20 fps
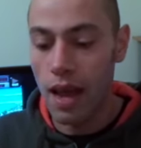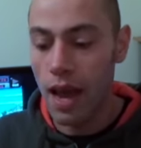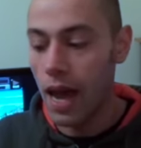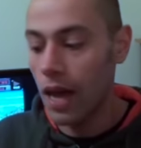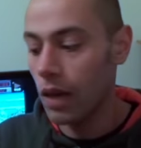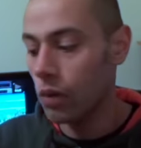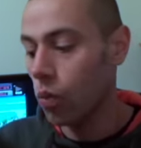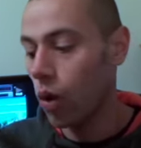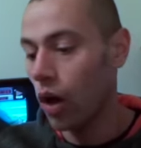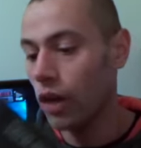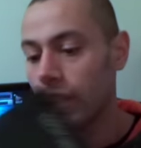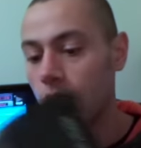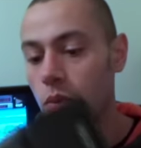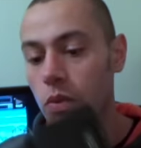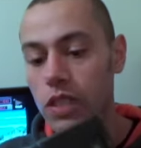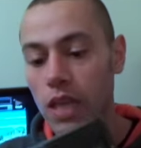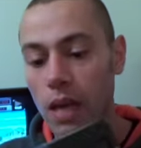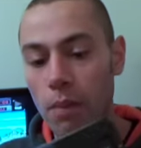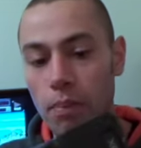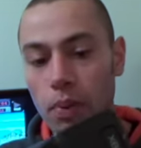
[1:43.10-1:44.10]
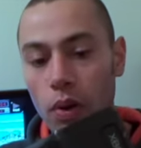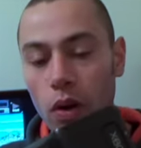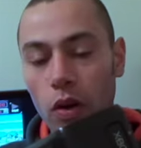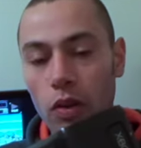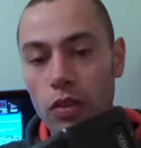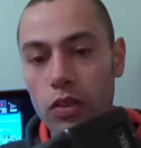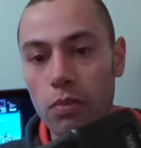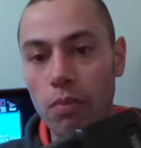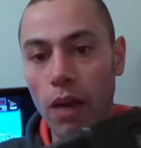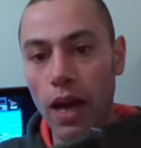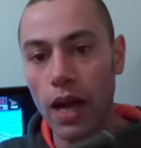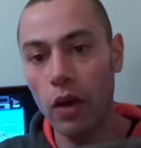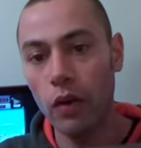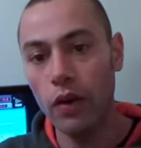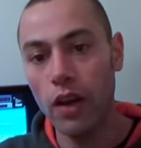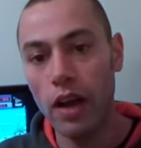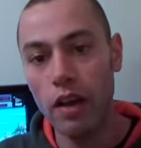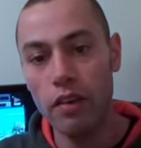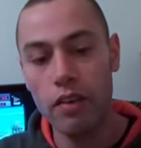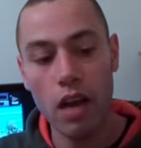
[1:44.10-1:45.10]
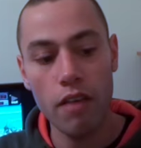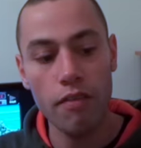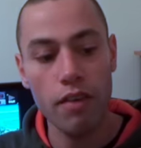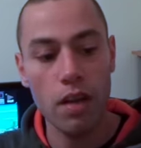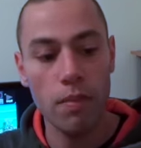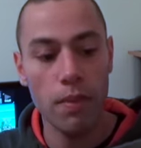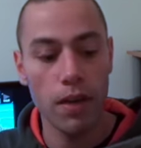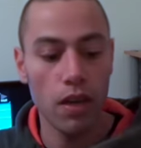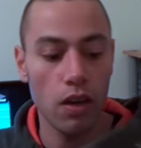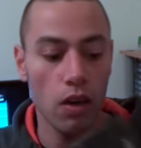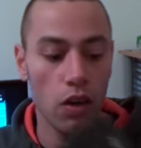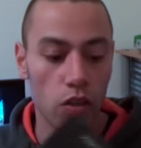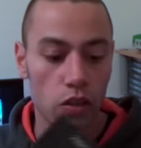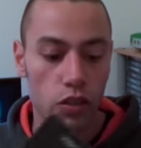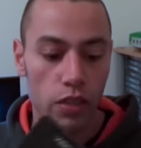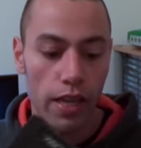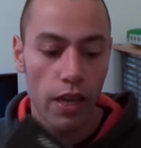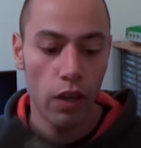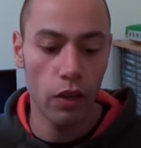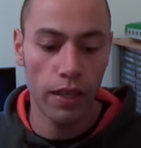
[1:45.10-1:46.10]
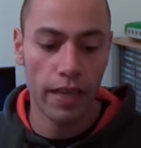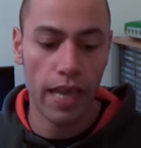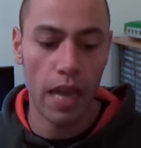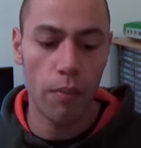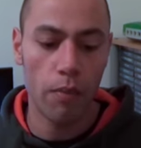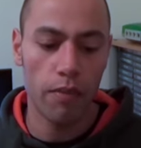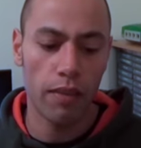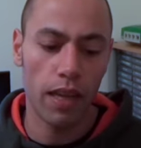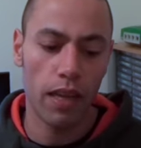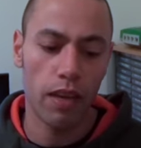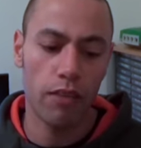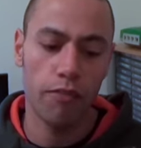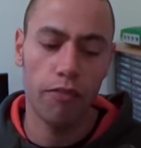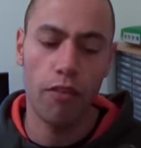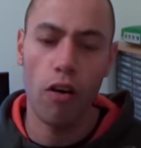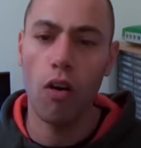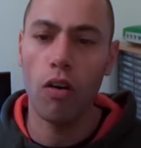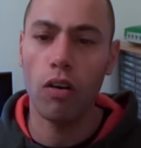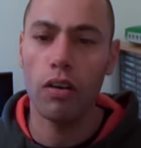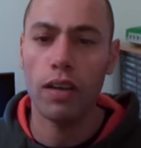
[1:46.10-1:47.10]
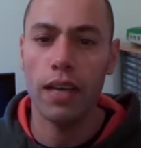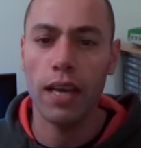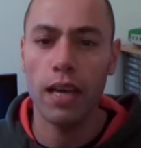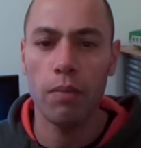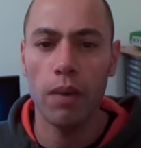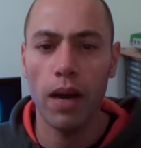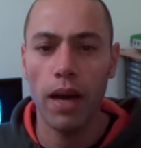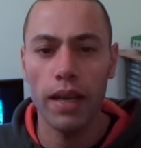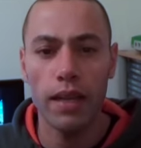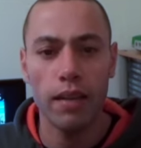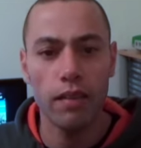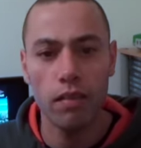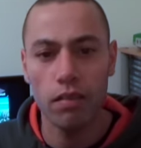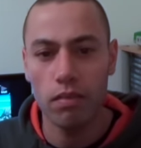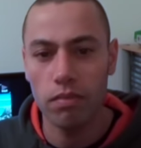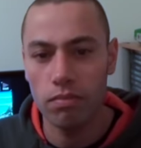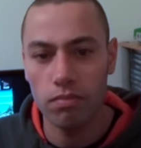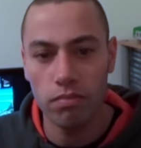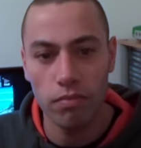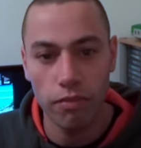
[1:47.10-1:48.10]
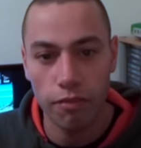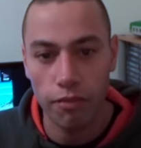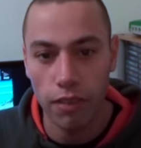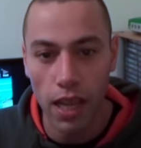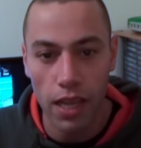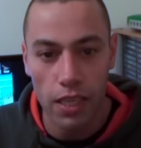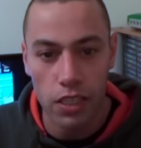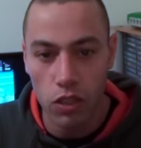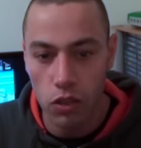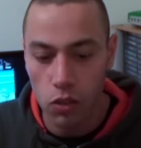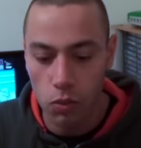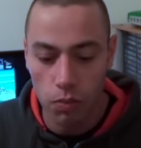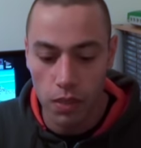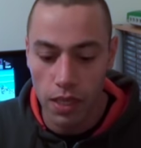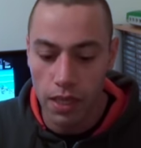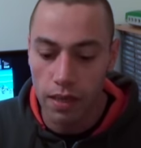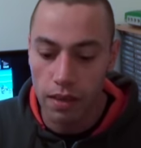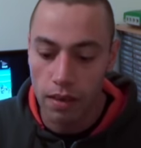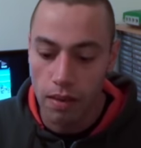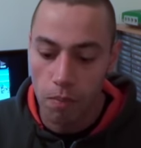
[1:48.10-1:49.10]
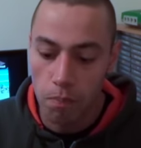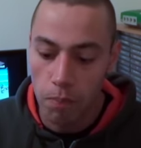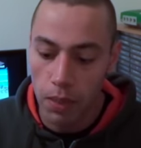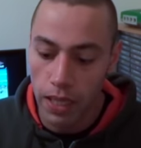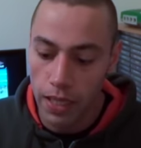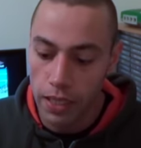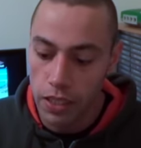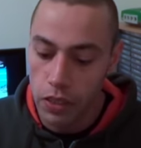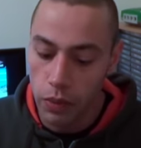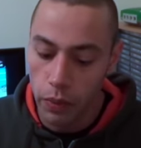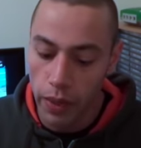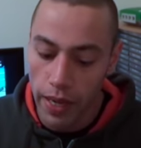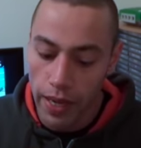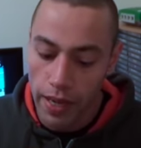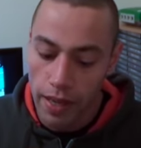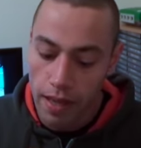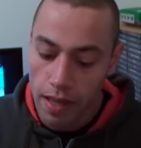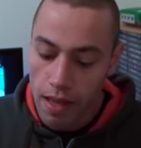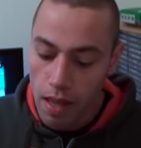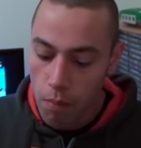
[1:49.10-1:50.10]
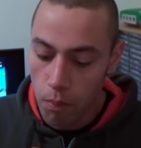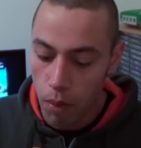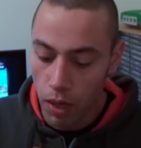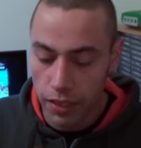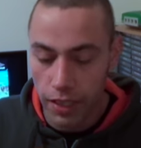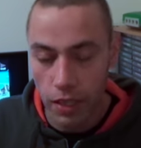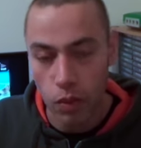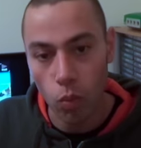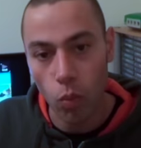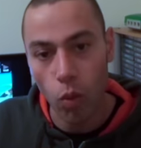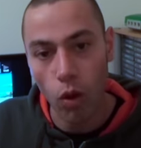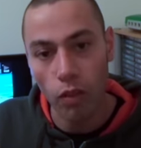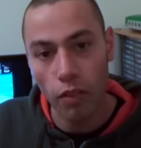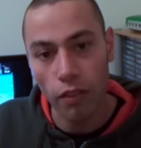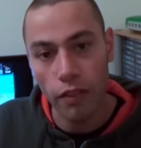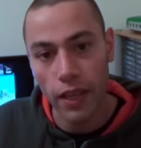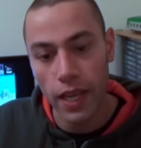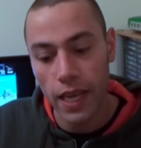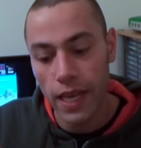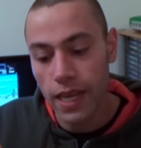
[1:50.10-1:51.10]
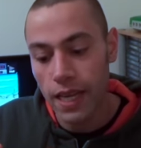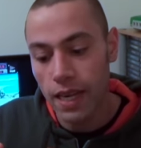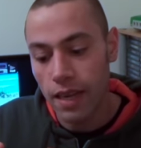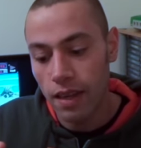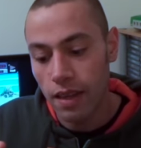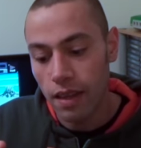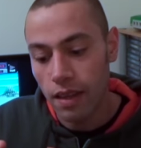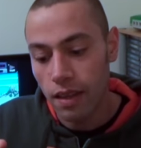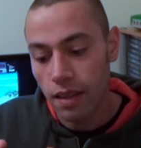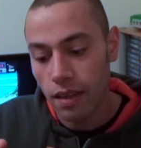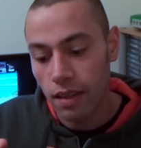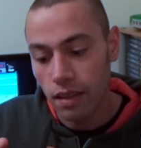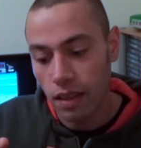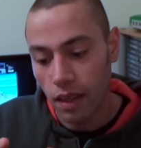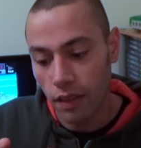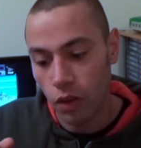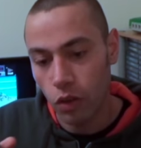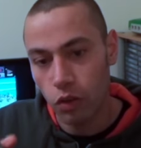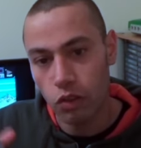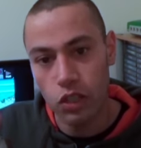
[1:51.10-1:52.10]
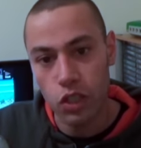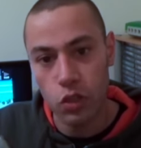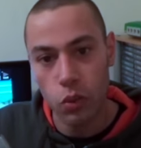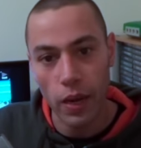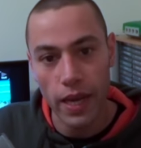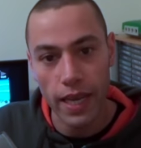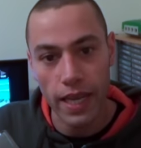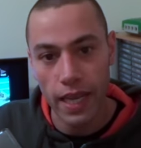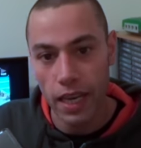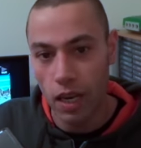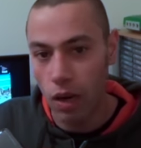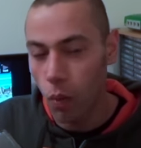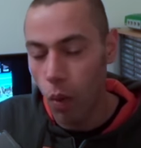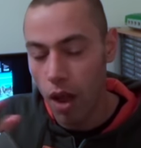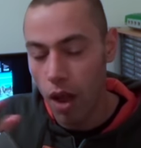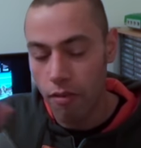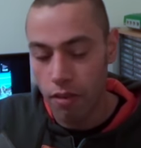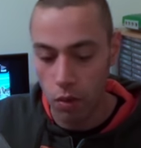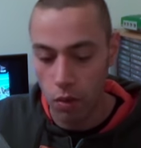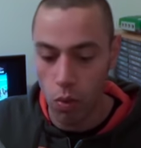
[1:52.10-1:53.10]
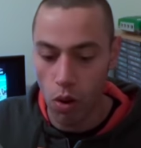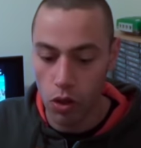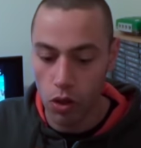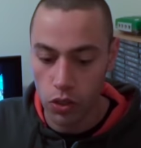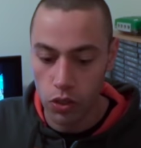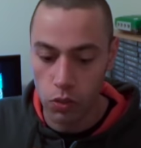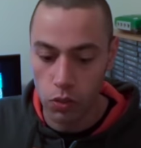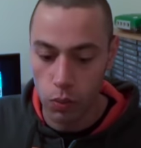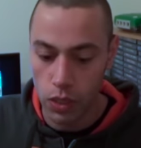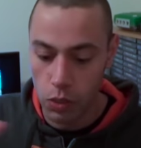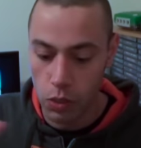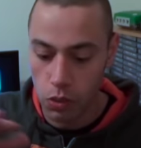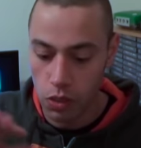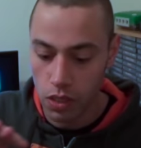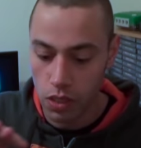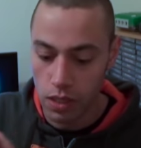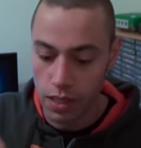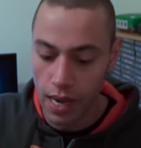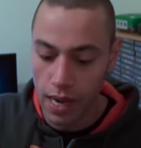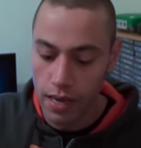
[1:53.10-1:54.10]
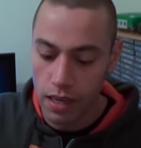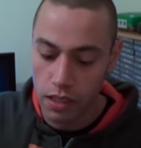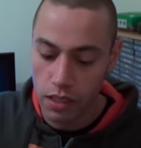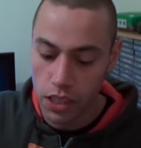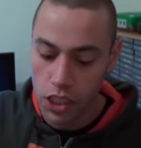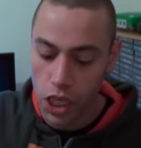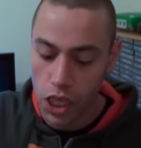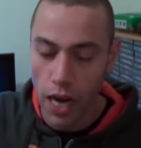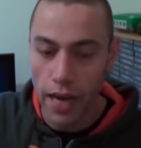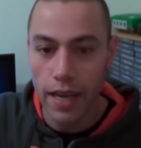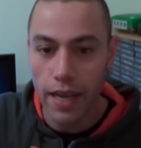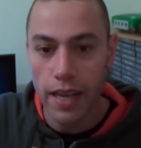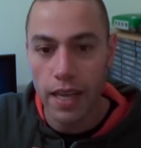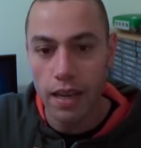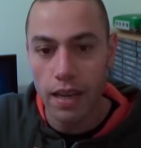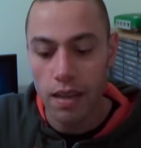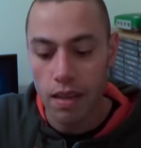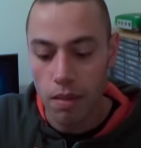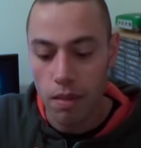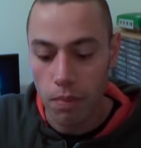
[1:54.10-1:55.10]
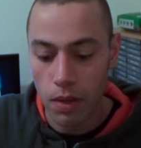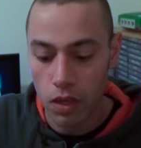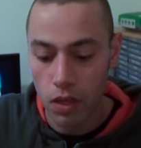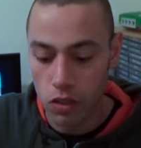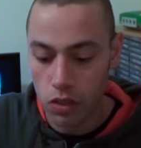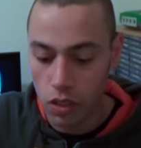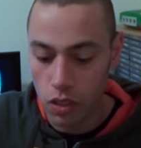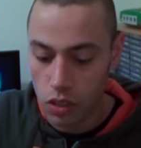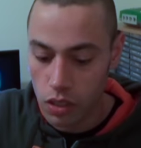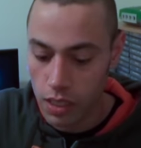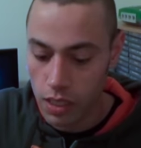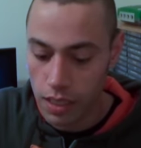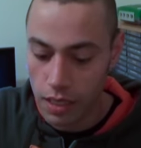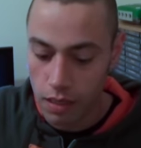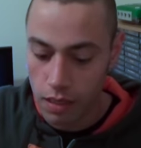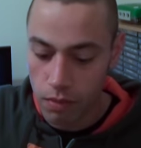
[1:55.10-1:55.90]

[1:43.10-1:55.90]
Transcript: And what I did was I put my own hard drive in it because it only came with like a 4GB flash or something built into it. But I didn't want the 120 gig or whatever it was, which was kind of shiny because they just